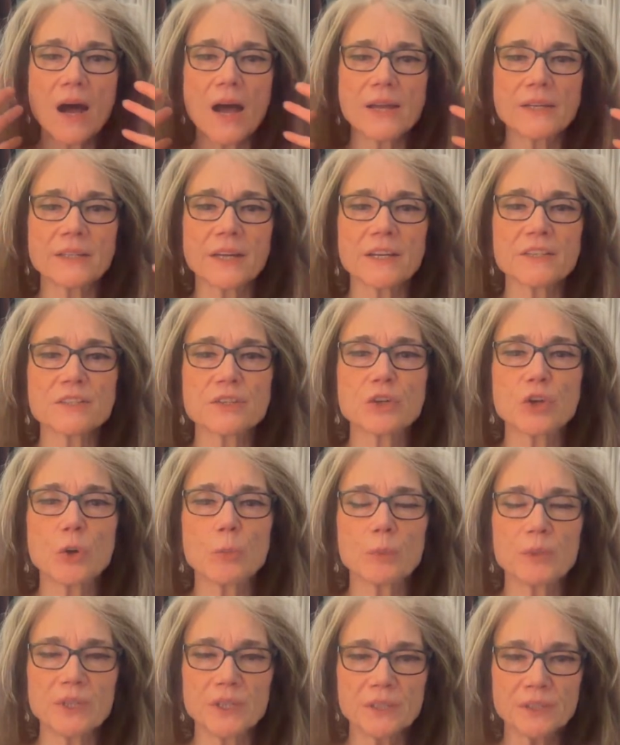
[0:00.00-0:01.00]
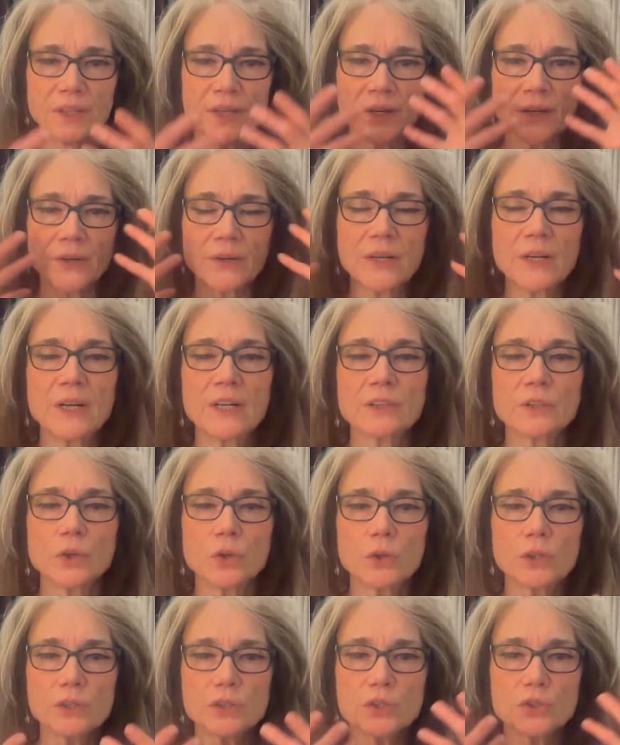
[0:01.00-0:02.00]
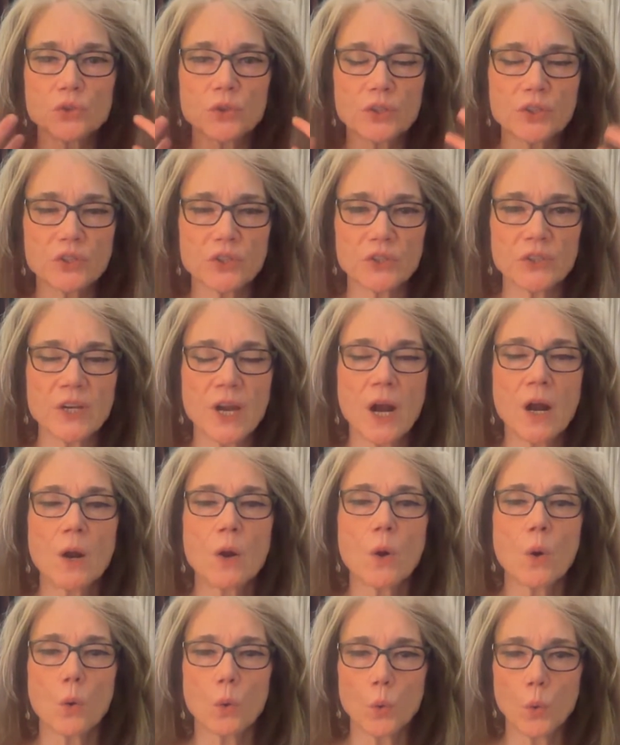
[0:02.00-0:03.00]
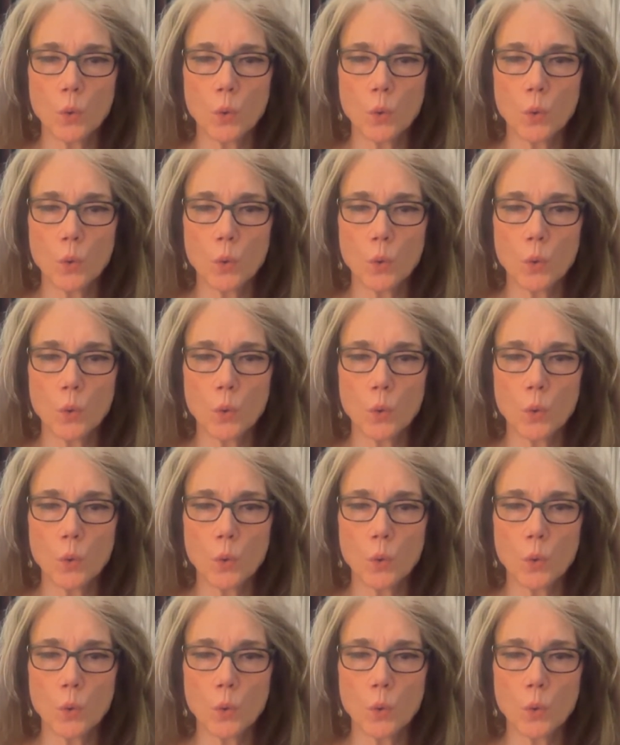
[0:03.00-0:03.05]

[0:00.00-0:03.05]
nice and open in there, no constriction. Oh,